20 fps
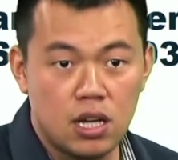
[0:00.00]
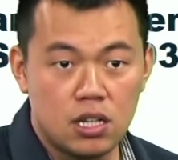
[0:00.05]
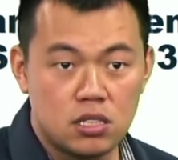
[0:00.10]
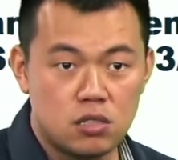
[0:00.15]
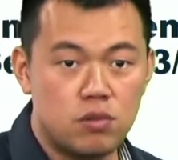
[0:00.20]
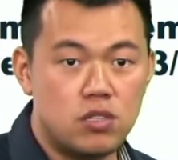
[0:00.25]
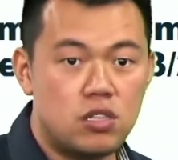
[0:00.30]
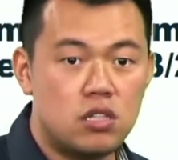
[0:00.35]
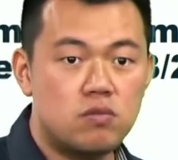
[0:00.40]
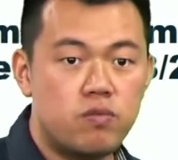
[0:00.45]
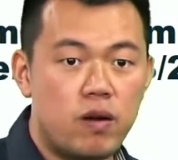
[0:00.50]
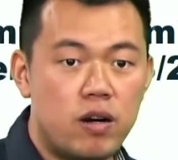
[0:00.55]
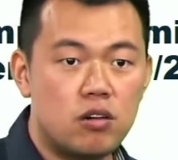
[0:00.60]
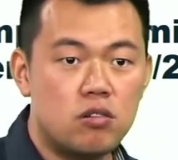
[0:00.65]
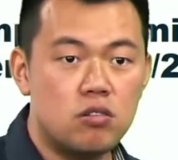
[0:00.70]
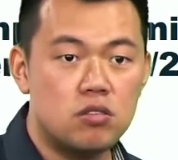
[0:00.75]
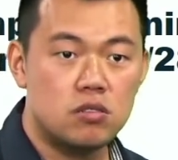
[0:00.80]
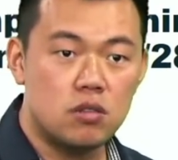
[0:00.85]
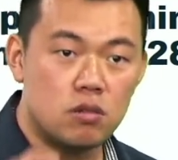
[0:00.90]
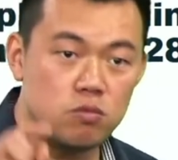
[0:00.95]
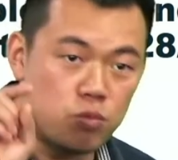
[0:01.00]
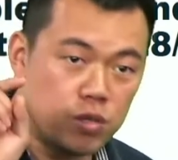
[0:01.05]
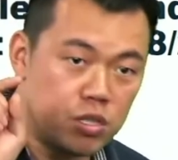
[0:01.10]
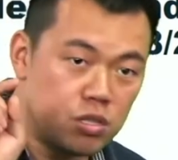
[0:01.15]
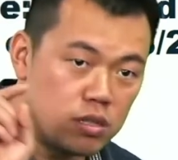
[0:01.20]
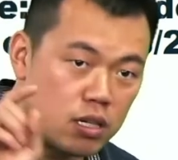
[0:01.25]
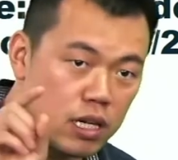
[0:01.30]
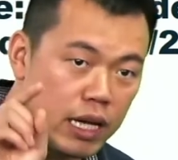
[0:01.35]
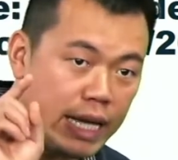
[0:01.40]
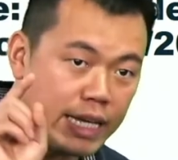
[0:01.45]
So which is very good,
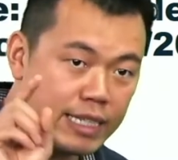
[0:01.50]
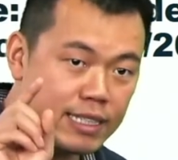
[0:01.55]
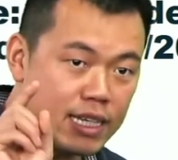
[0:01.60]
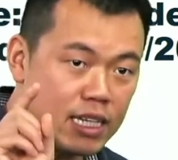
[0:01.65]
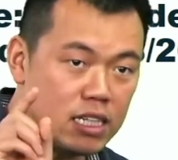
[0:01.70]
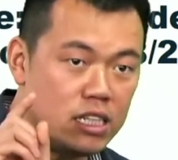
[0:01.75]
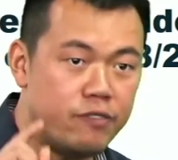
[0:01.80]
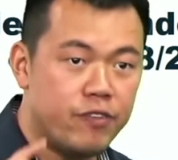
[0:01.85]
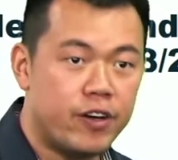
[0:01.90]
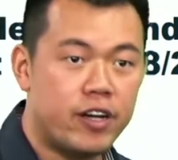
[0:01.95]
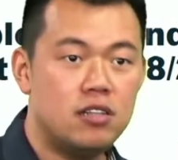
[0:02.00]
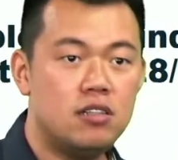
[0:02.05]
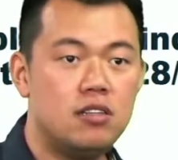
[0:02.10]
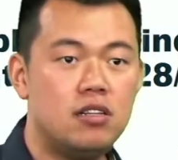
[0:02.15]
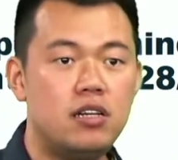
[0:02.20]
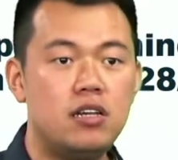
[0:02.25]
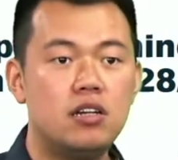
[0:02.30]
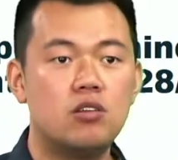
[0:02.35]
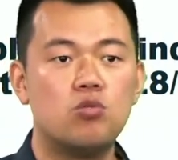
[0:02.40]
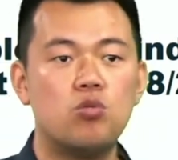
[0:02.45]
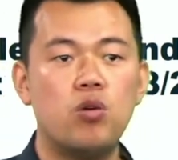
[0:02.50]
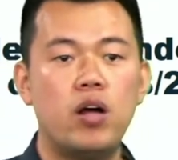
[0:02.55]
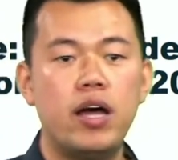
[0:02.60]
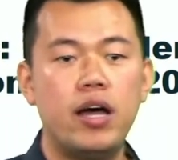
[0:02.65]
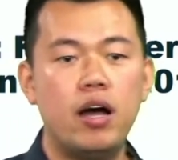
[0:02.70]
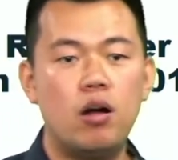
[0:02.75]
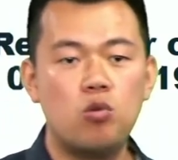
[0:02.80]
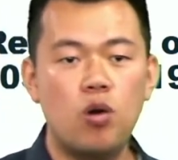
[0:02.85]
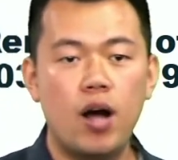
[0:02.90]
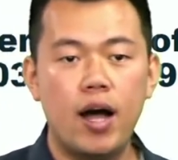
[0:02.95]
which significantly
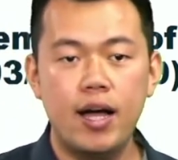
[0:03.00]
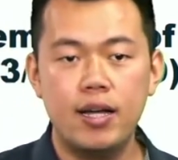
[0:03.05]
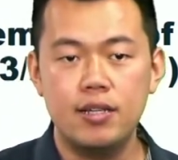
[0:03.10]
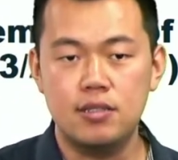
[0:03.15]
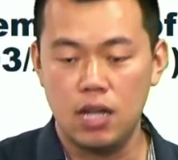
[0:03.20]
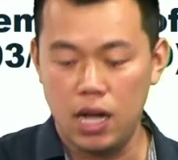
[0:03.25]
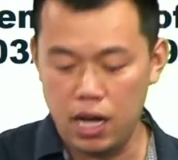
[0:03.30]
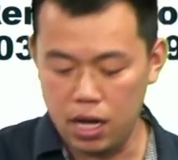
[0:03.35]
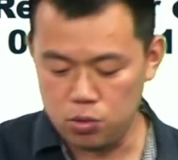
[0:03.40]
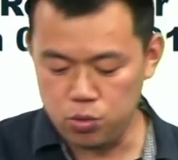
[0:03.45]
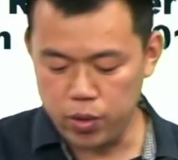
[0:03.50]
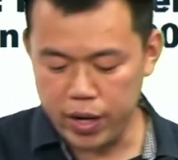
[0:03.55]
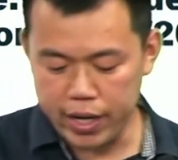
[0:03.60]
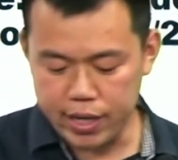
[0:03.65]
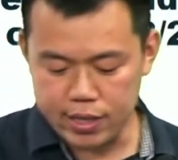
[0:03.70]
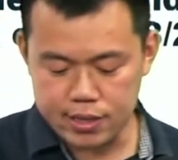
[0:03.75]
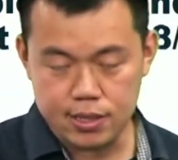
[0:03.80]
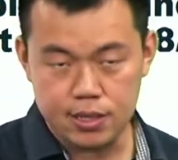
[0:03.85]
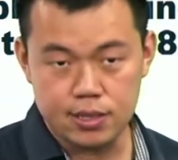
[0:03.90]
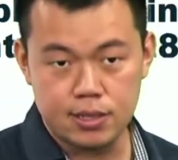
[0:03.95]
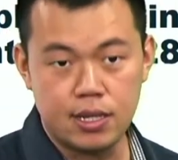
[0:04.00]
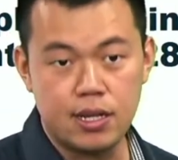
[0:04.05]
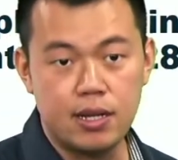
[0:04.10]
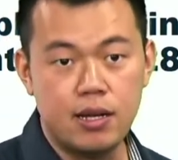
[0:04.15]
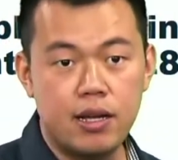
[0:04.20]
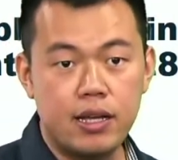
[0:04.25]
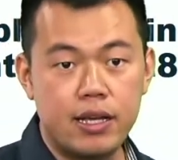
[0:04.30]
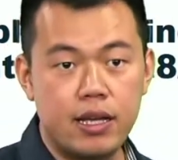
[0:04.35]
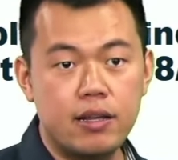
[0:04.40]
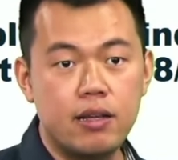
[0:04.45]
raised
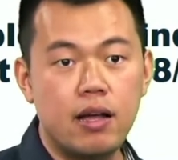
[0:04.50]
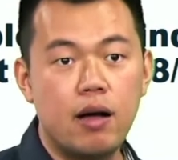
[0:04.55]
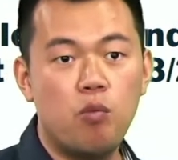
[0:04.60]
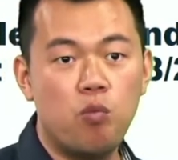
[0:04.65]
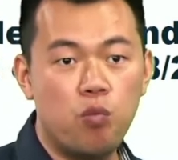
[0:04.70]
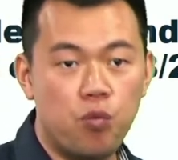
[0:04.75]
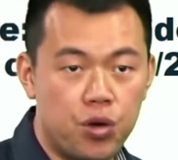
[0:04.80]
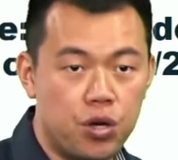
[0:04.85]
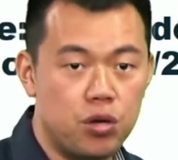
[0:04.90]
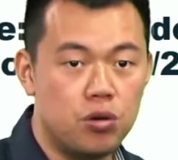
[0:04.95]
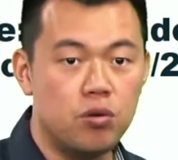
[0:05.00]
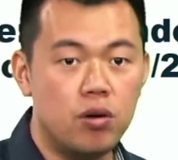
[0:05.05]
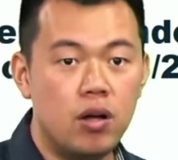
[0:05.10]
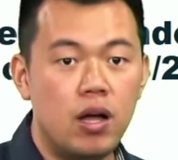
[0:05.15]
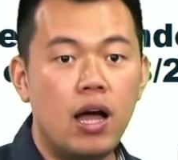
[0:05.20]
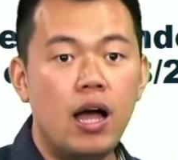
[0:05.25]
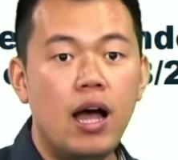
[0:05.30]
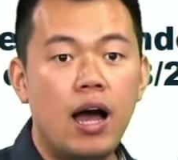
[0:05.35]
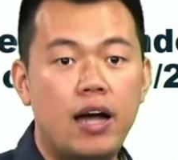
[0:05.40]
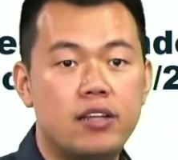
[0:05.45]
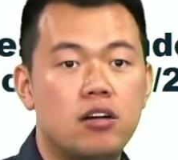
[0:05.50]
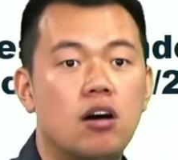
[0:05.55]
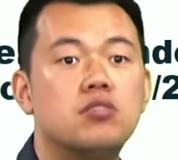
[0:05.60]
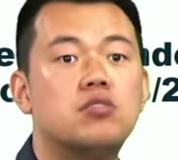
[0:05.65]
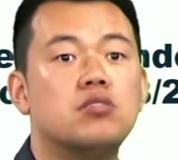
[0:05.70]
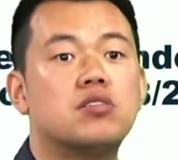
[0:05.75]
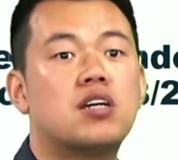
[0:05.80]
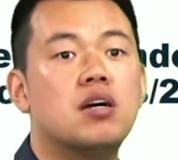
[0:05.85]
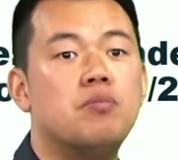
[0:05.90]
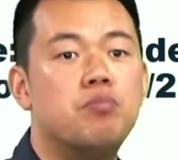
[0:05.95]
the view and
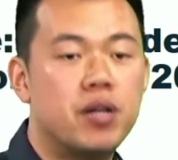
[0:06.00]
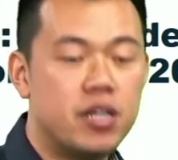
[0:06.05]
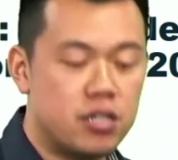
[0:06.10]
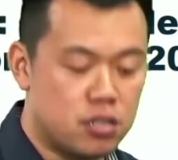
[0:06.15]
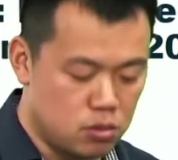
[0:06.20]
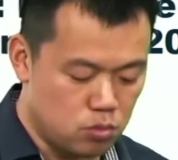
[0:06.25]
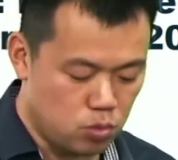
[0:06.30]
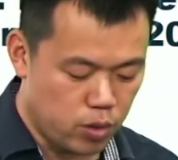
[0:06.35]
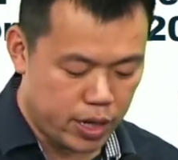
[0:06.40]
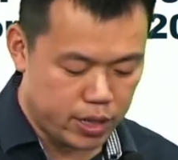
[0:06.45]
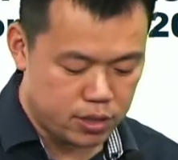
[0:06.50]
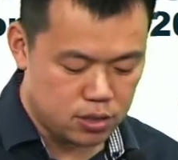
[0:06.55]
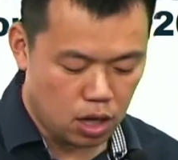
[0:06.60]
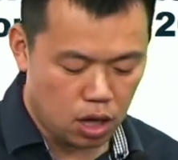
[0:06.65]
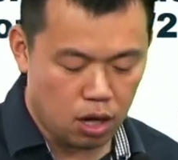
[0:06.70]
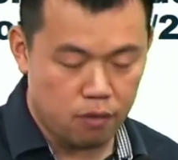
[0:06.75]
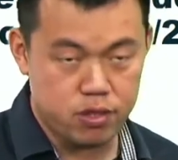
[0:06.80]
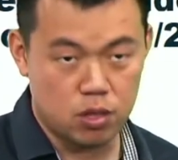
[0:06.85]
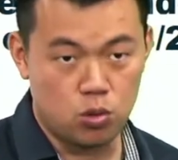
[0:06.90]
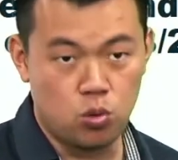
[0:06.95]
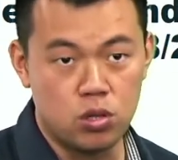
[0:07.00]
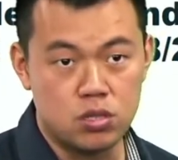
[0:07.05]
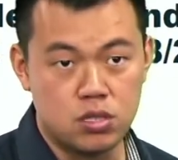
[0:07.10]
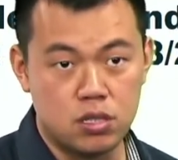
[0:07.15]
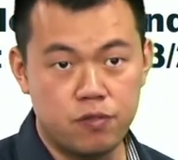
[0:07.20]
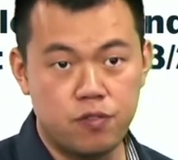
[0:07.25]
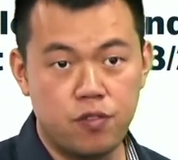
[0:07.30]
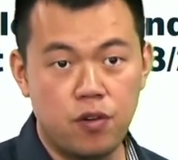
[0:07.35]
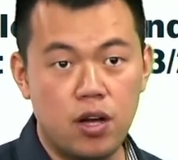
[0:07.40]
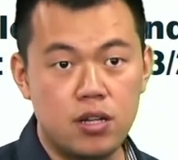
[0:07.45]
also the completion rate of the
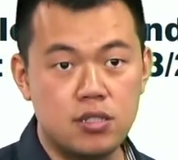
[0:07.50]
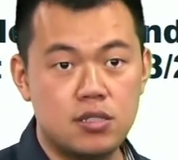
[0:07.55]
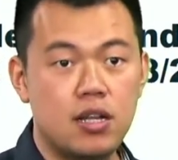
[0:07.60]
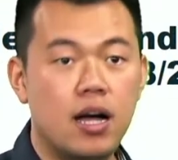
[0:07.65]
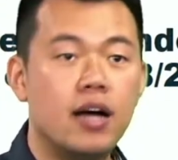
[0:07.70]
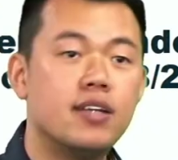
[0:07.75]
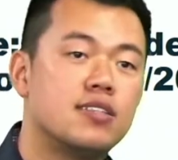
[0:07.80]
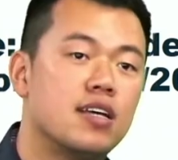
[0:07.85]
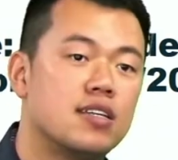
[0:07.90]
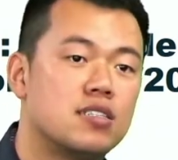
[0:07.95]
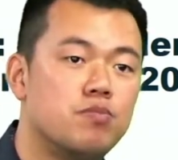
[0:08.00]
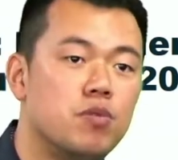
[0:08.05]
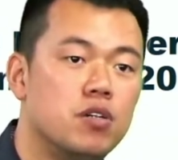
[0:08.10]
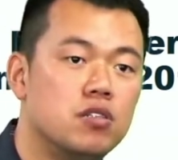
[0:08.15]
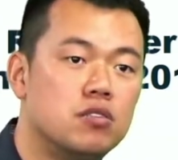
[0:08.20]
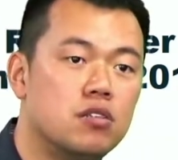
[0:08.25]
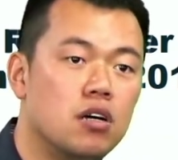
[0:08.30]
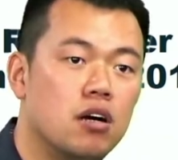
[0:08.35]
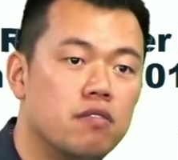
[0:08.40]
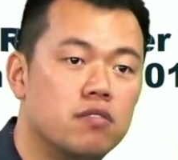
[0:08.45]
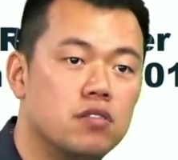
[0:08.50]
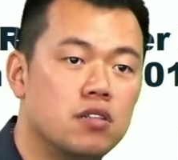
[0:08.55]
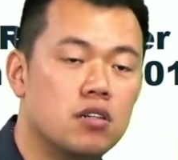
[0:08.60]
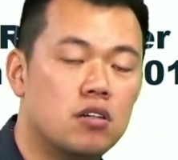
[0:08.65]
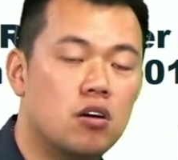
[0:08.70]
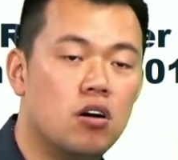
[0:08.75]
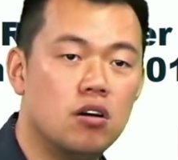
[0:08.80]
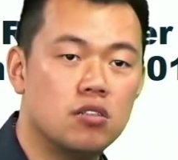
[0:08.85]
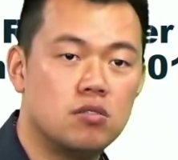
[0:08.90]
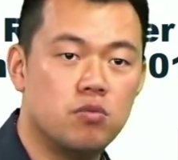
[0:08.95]
first assessment of the
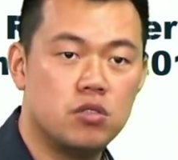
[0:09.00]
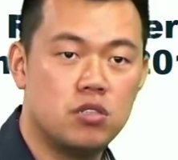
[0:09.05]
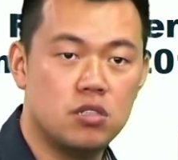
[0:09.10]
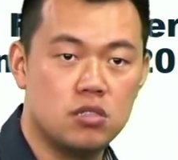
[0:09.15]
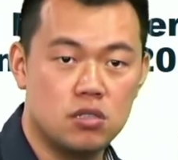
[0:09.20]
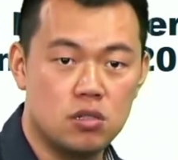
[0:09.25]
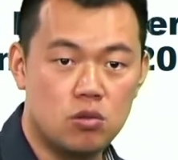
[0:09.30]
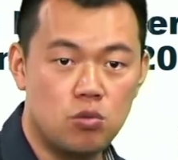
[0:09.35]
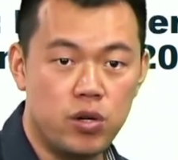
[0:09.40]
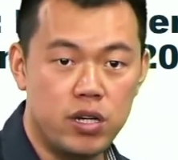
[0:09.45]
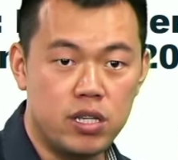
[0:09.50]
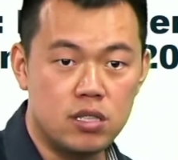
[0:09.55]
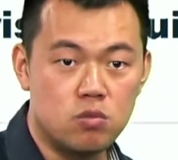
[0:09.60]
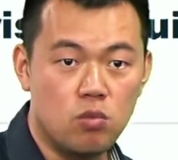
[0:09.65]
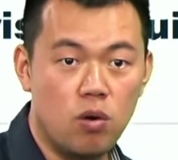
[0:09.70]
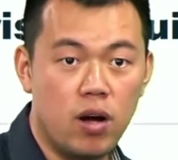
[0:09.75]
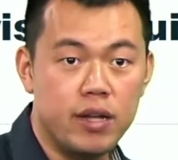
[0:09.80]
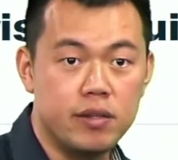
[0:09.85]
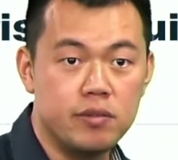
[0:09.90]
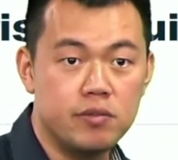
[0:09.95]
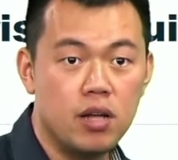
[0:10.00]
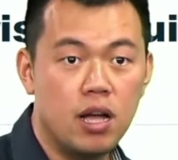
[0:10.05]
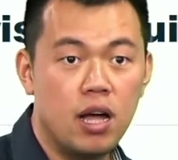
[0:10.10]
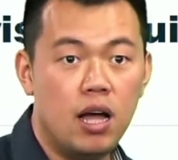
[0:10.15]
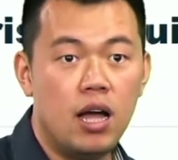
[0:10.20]
course, which is the quiz 1.